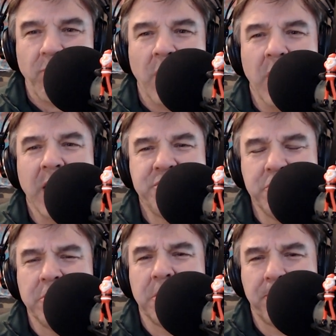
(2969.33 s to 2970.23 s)
As
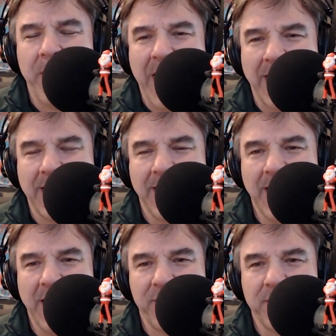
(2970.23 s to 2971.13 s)
you look back
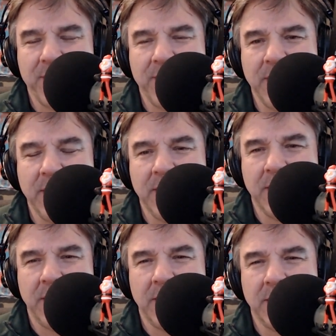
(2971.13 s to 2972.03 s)
at the
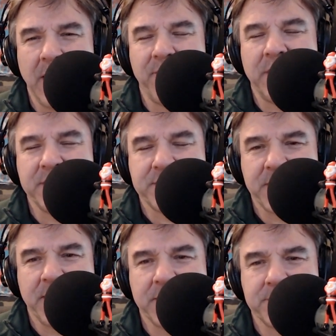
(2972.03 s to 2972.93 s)
evidence
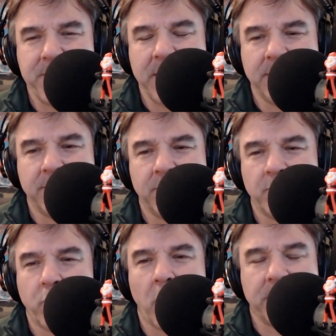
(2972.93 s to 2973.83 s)
that has been
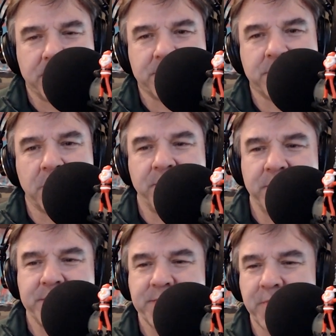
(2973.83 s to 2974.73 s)
brought to
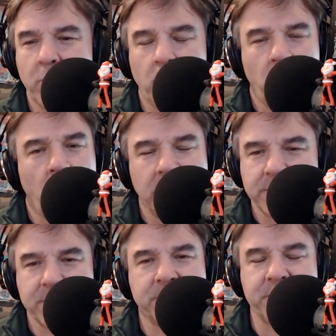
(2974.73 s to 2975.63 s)
surface from
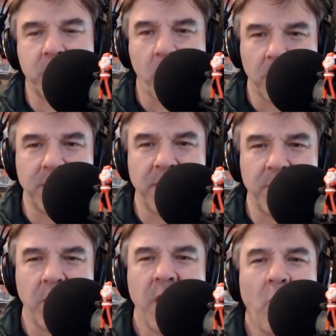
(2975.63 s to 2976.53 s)
one searcher or
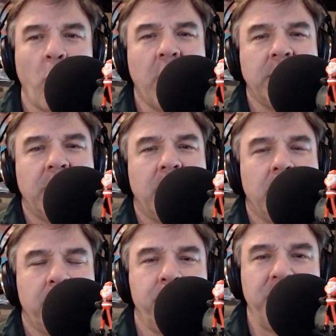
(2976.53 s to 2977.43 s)
another, what
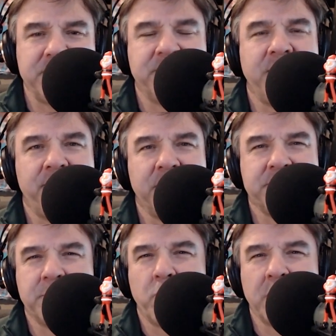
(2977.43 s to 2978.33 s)
bits of
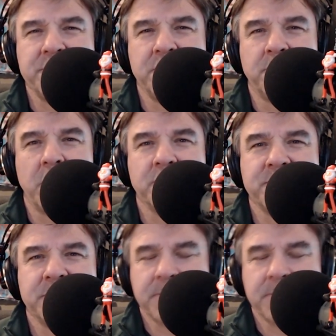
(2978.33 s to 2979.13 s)
evidence impress you the most?